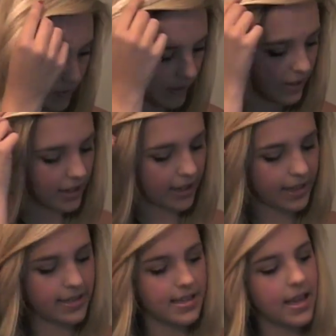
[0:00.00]
very
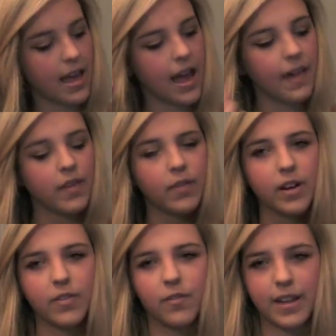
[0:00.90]
nice, and they're
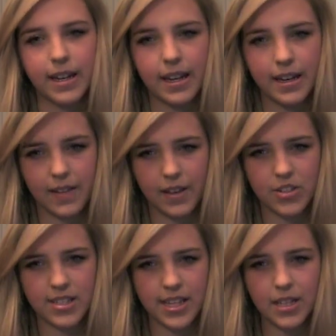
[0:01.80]
very fitted, and they
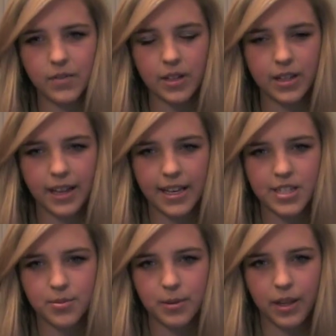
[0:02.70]
just kind of look
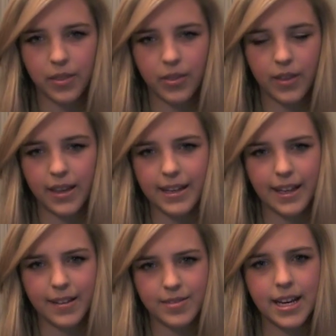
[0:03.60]
nice with
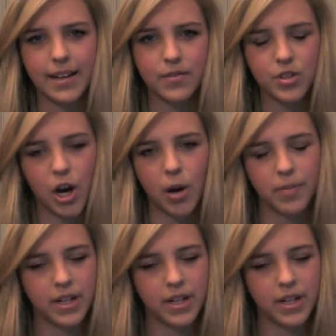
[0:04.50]
any kind of top.